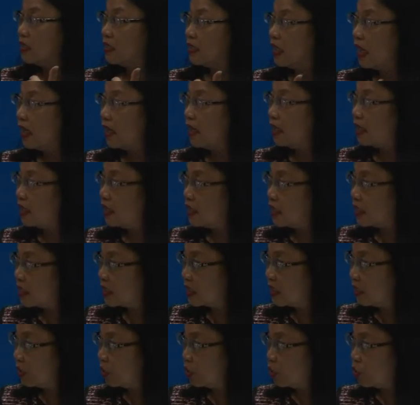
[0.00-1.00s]
Senate
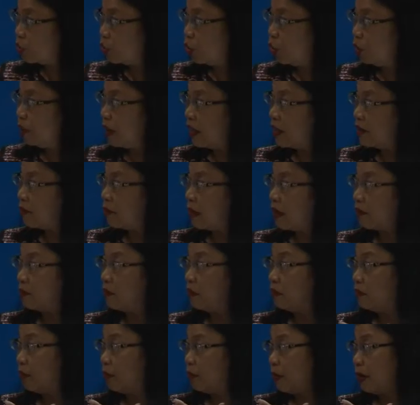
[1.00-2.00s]
is controlled by Rep
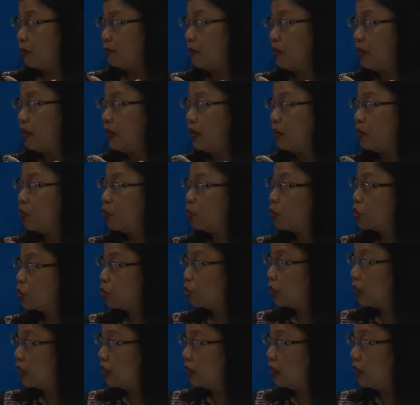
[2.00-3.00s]
Republican,
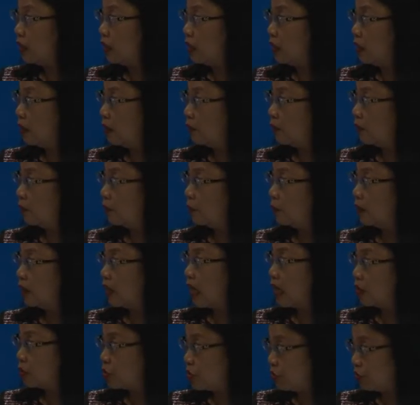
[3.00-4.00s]
also the um,
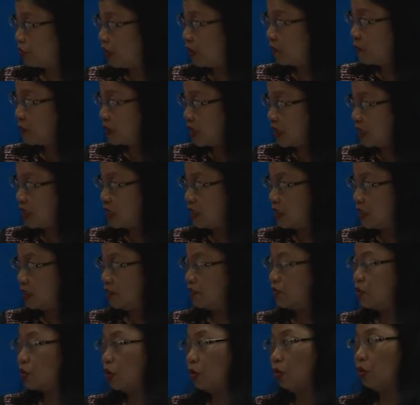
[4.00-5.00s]
House of
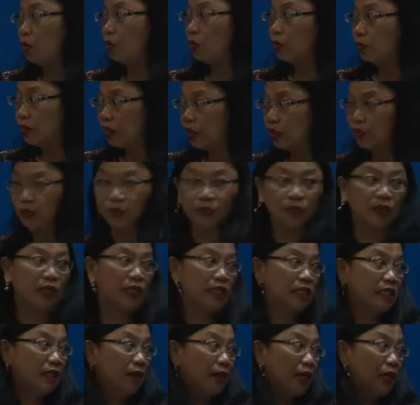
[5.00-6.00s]
Representatives. So, you know,
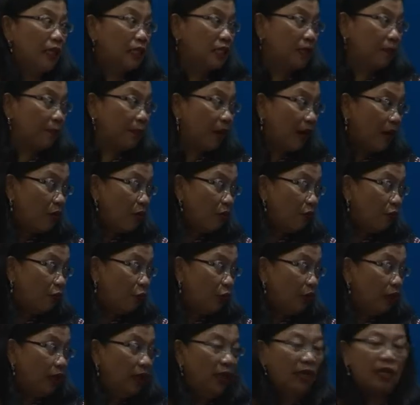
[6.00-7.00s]
it's a, it's a
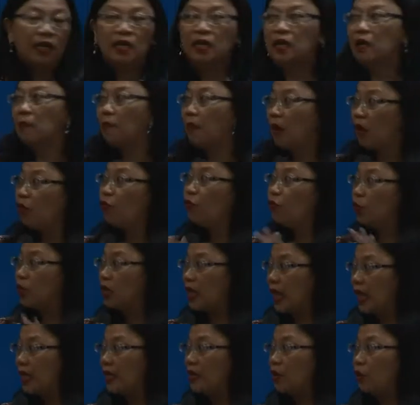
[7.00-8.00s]
powerful, powerful
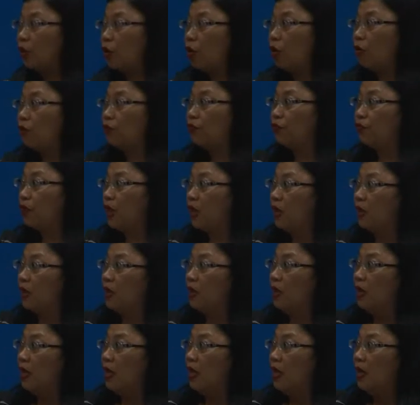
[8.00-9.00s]
kind of
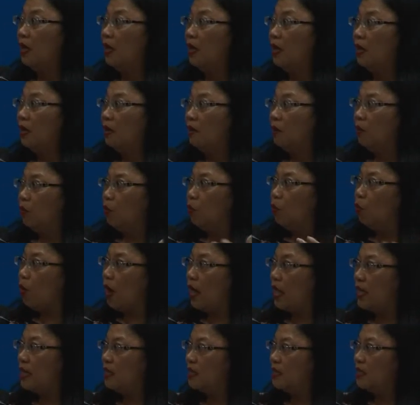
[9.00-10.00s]
uh,
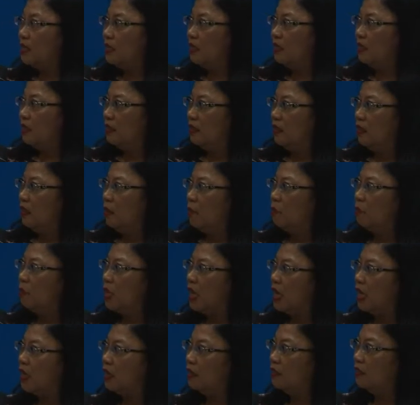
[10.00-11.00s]
white,
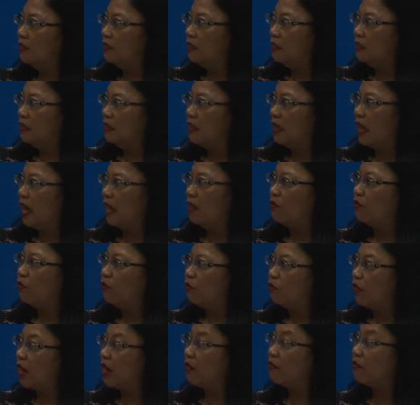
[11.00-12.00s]
male, and
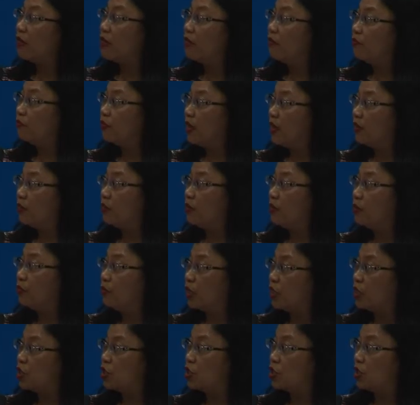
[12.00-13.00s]
very, very
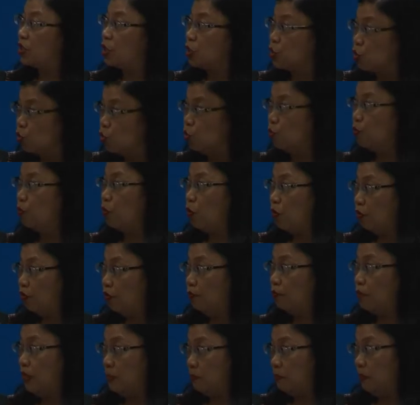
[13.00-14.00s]
rich group of
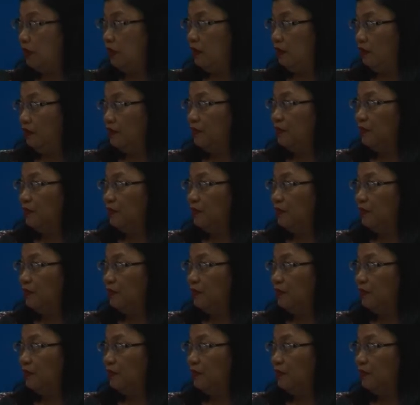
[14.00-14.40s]
people.